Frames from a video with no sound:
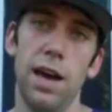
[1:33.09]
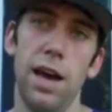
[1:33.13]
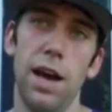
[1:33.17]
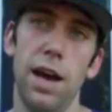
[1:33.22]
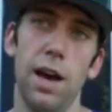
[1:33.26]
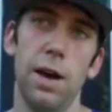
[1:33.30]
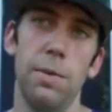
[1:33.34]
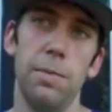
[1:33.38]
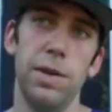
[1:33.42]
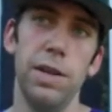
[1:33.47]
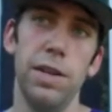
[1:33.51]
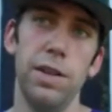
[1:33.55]

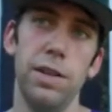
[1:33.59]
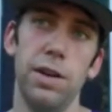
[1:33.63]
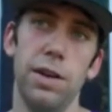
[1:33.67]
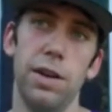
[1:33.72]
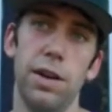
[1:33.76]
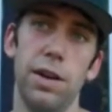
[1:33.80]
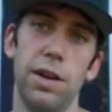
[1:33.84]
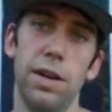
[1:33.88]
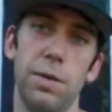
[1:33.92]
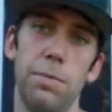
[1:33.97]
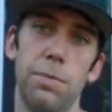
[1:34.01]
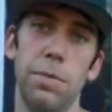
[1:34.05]

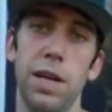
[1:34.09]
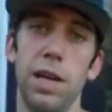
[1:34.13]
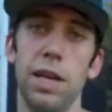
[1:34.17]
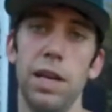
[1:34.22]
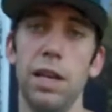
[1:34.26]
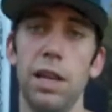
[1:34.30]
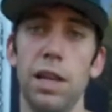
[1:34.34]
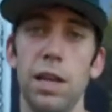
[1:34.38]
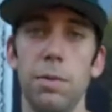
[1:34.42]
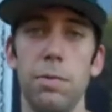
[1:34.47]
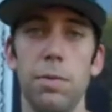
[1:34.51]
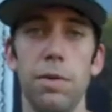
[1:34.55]
either
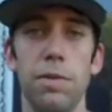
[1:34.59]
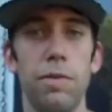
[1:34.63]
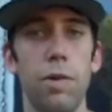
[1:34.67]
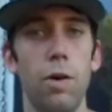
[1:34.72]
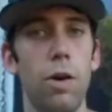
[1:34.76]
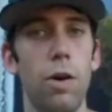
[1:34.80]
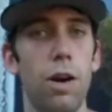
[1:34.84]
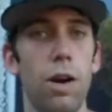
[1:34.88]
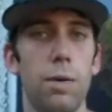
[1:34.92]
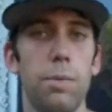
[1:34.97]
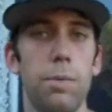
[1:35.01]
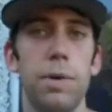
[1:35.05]
immediately
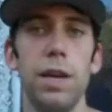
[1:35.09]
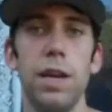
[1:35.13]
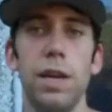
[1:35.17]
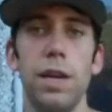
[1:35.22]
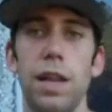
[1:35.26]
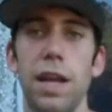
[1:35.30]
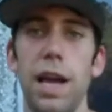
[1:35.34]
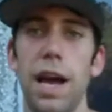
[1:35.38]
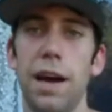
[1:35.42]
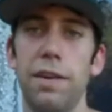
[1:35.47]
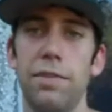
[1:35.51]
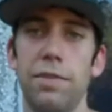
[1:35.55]
before or
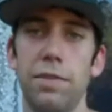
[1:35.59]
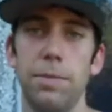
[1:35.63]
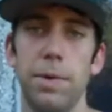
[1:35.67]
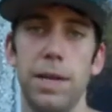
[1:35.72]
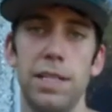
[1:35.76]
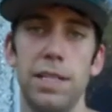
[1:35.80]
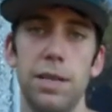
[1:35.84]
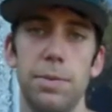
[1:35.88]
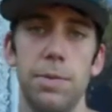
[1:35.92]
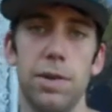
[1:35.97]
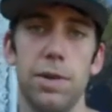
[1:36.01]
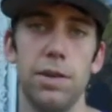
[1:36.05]
immediately after my
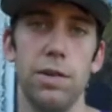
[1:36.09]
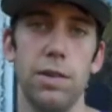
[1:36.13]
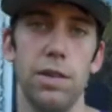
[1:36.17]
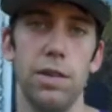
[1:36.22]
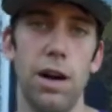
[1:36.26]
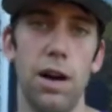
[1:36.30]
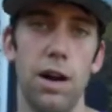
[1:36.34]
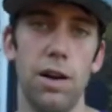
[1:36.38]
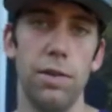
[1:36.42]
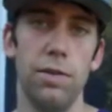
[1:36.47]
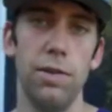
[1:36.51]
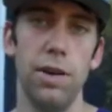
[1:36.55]
typical
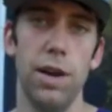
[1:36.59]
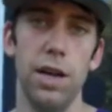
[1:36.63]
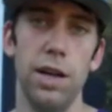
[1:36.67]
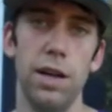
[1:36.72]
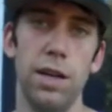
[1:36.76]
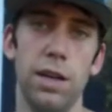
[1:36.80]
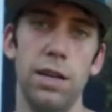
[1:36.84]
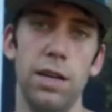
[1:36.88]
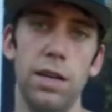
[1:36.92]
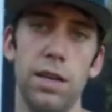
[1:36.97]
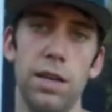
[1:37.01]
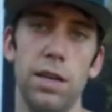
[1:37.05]
long run.